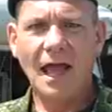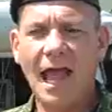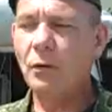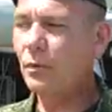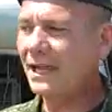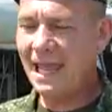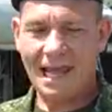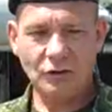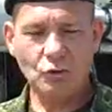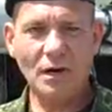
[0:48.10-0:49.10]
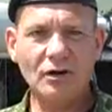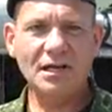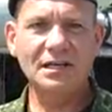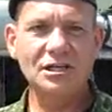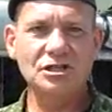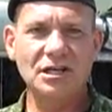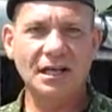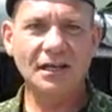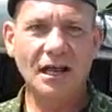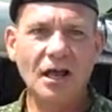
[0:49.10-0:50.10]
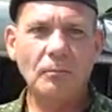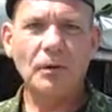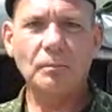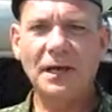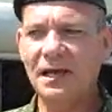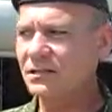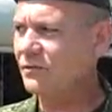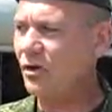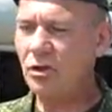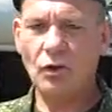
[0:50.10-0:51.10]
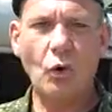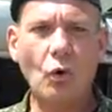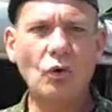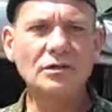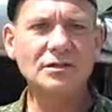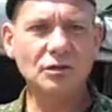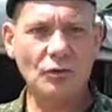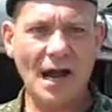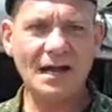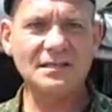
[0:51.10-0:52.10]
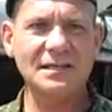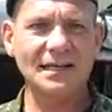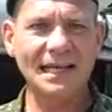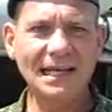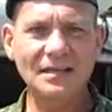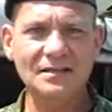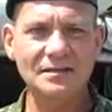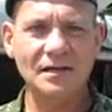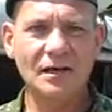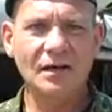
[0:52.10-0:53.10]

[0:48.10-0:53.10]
And we can do air conditioning, but because of all the holes and cracks and leaks,